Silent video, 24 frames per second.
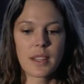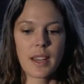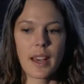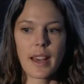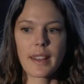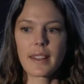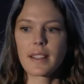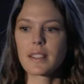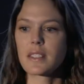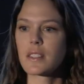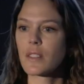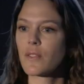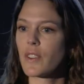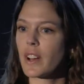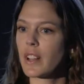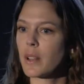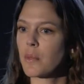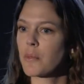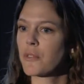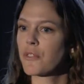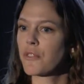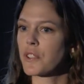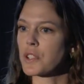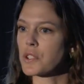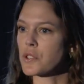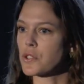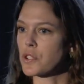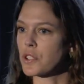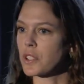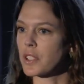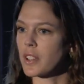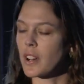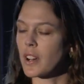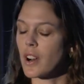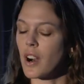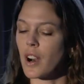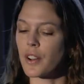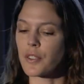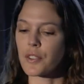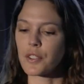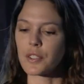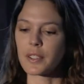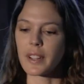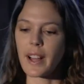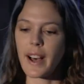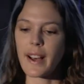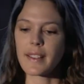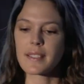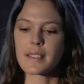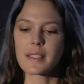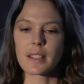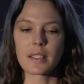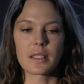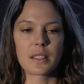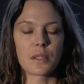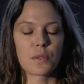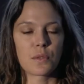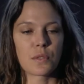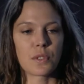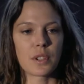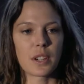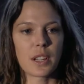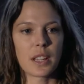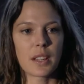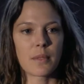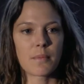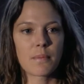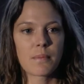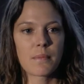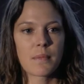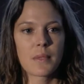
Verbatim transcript: and had developed fistula on her last delivery.